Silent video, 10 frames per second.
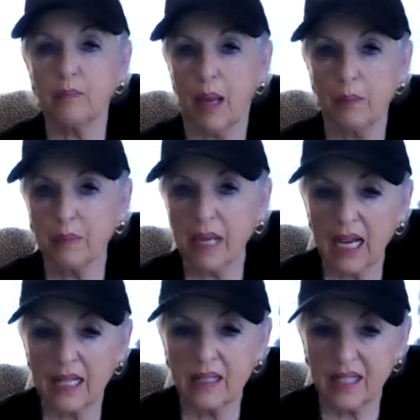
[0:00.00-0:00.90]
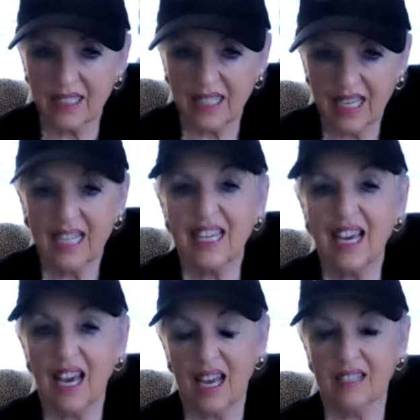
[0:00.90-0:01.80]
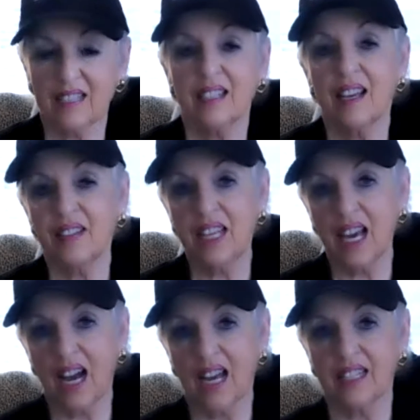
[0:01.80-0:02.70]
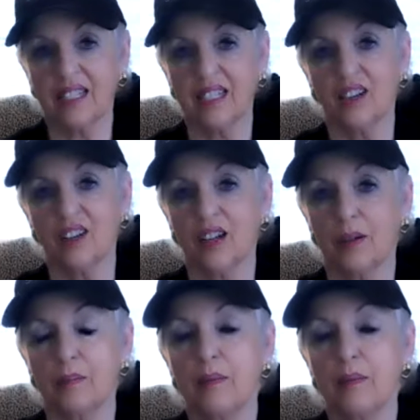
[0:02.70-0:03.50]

peptides, yes, and the eye serum.